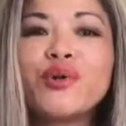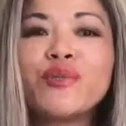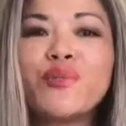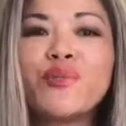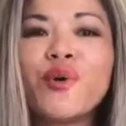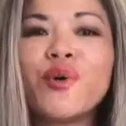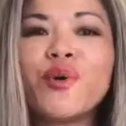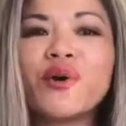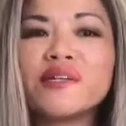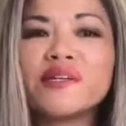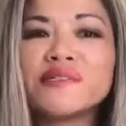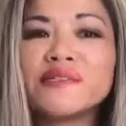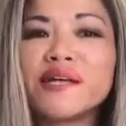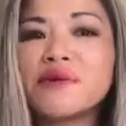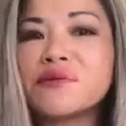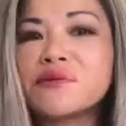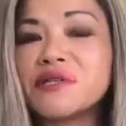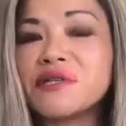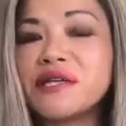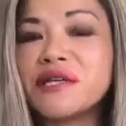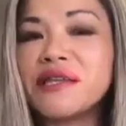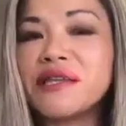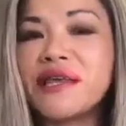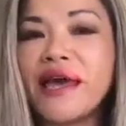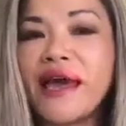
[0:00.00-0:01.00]
more is not
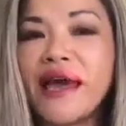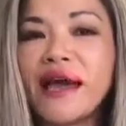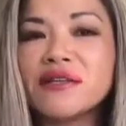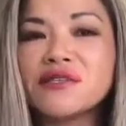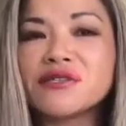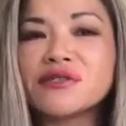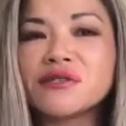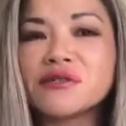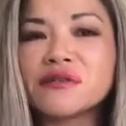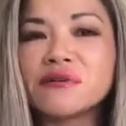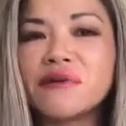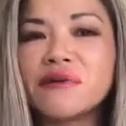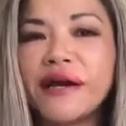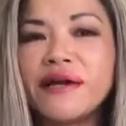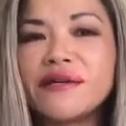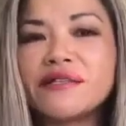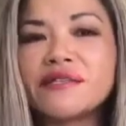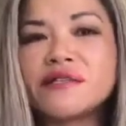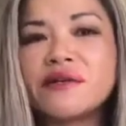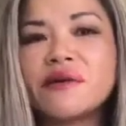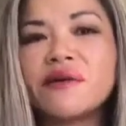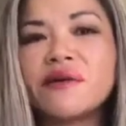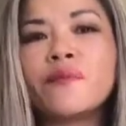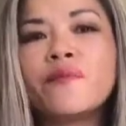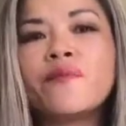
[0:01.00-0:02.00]
really the answer, right?
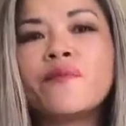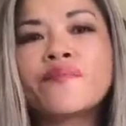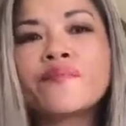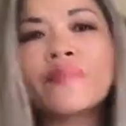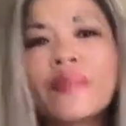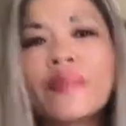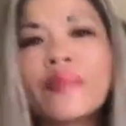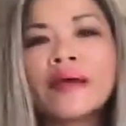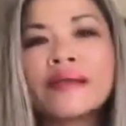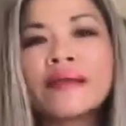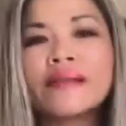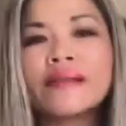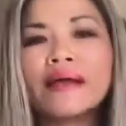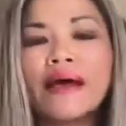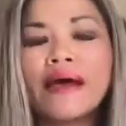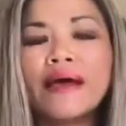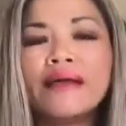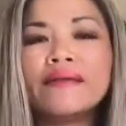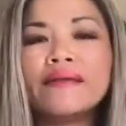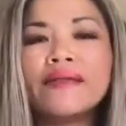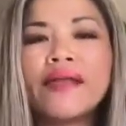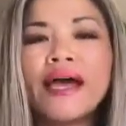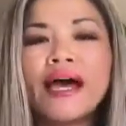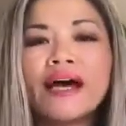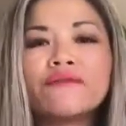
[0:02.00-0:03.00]
So,
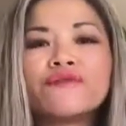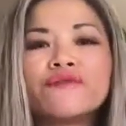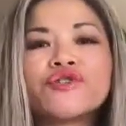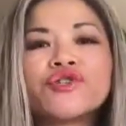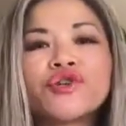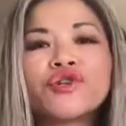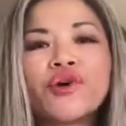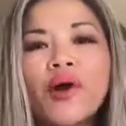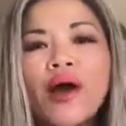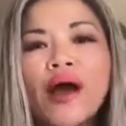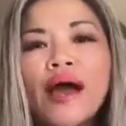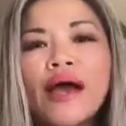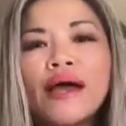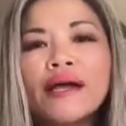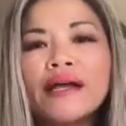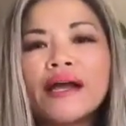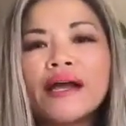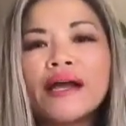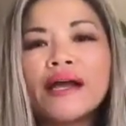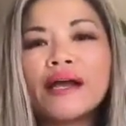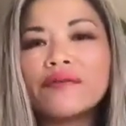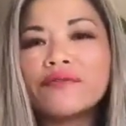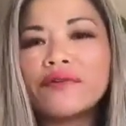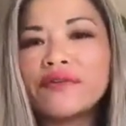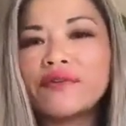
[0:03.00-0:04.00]
and they have tried
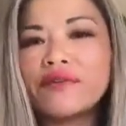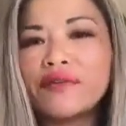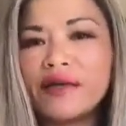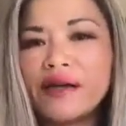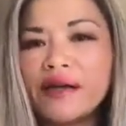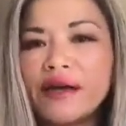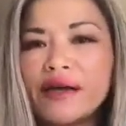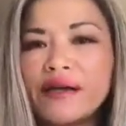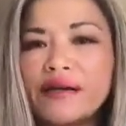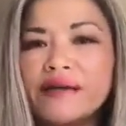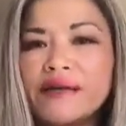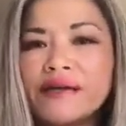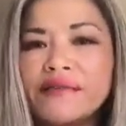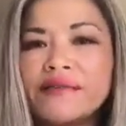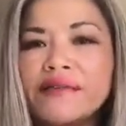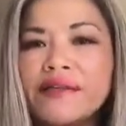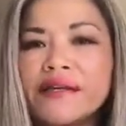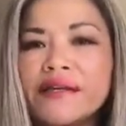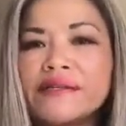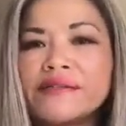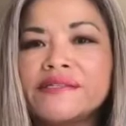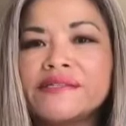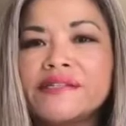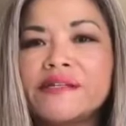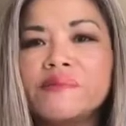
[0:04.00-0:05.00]
everything, and nothing
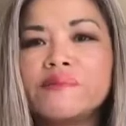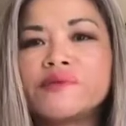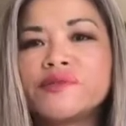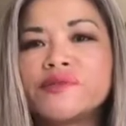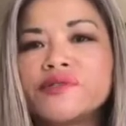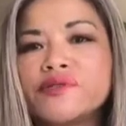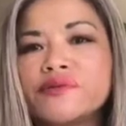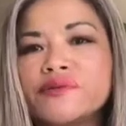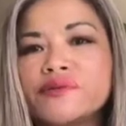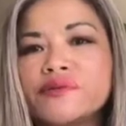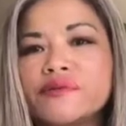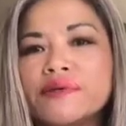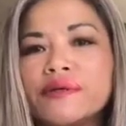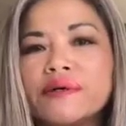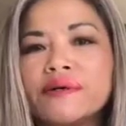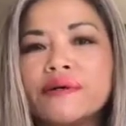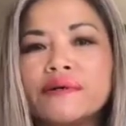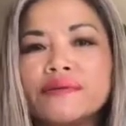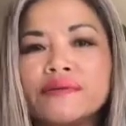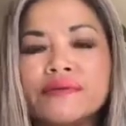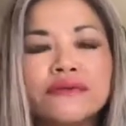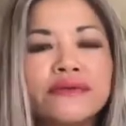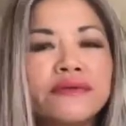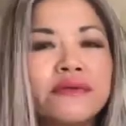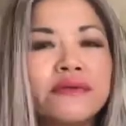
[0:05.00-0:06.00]
seems to
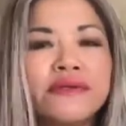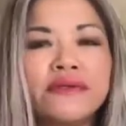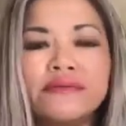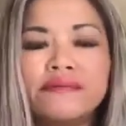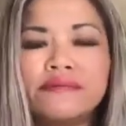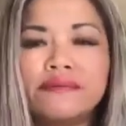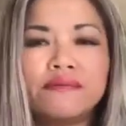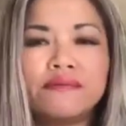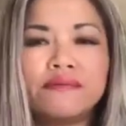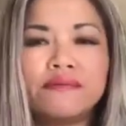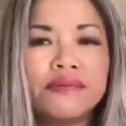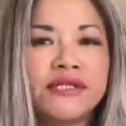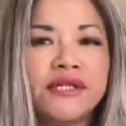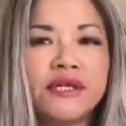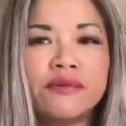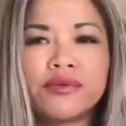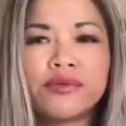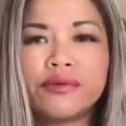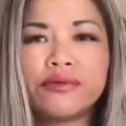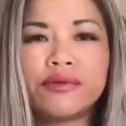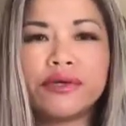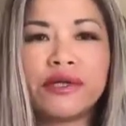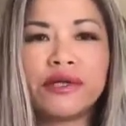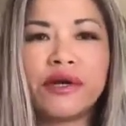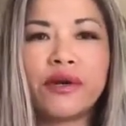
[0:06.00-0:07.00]

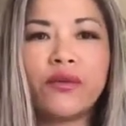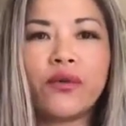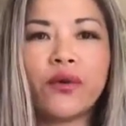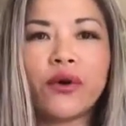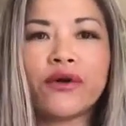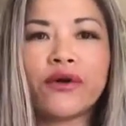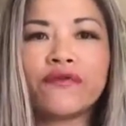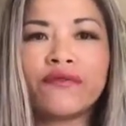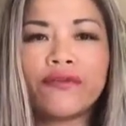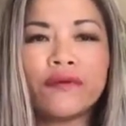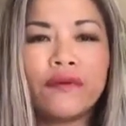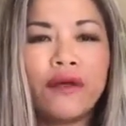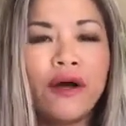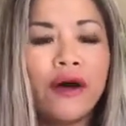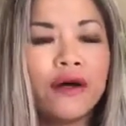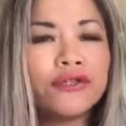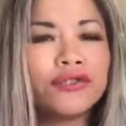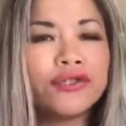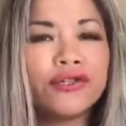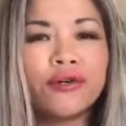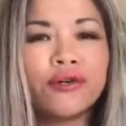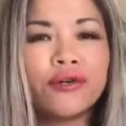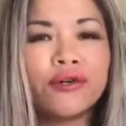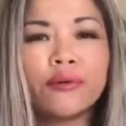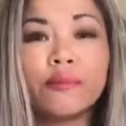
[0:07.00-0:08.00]
really work for long
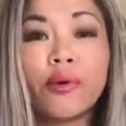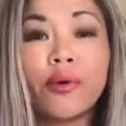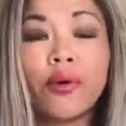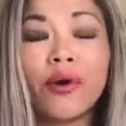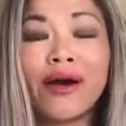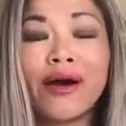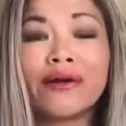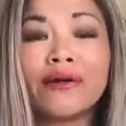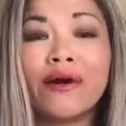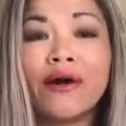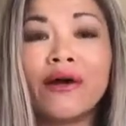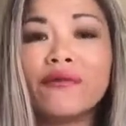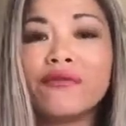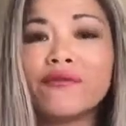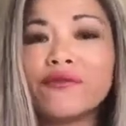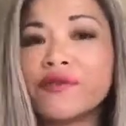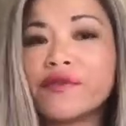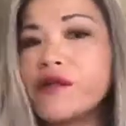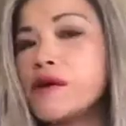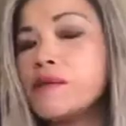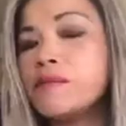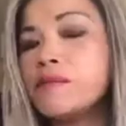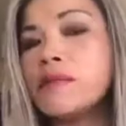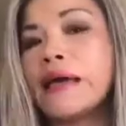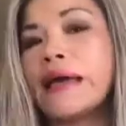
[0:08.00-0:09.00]
term or at all for
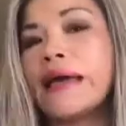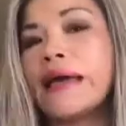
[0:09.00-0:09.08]
them.